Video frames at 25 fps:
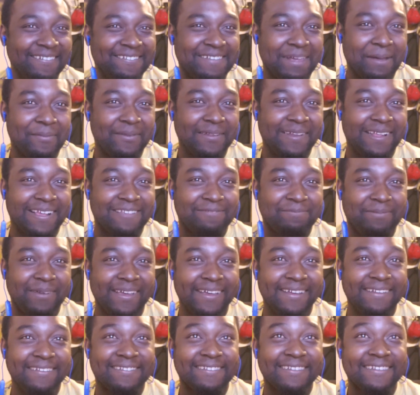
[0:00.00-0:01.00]
Turn the next
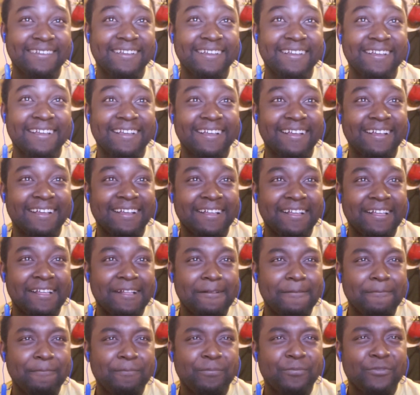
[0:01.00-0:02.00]
page.
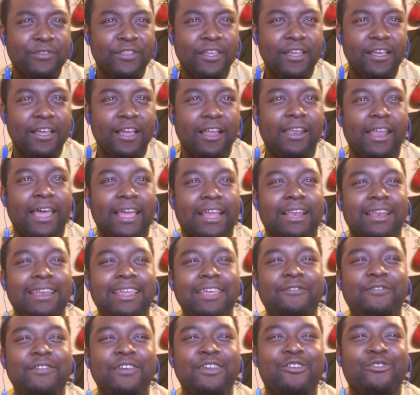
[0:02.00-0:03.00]
Like
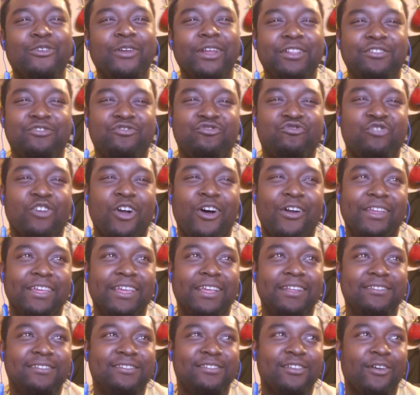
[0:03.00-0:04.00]
leafy greens
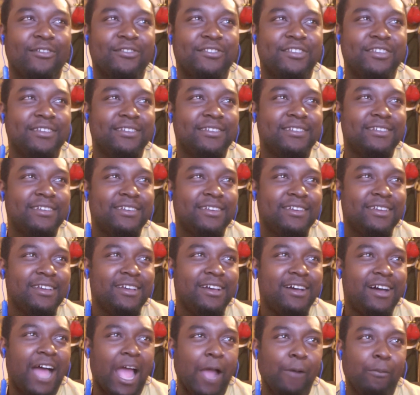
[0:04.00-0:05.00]
drowning in salt,
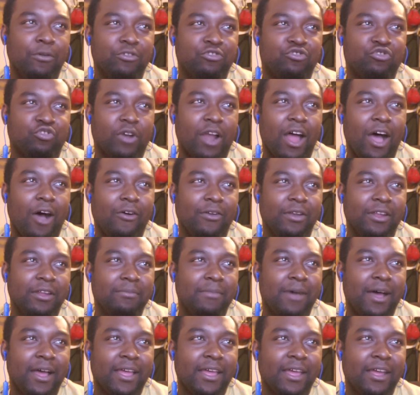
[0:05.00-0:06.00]
I will drown
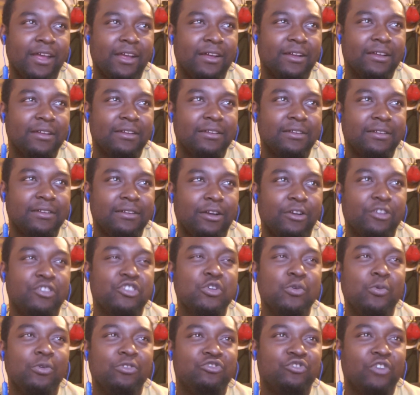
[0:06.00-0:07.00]
in my hair, or
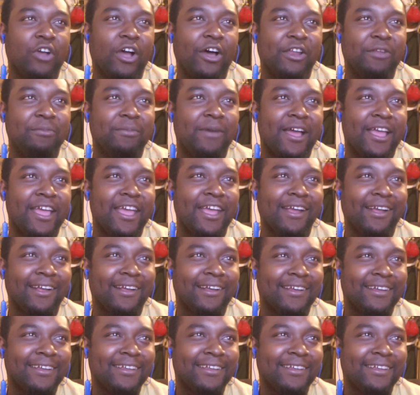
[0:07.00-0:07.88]
you will drown in my hair.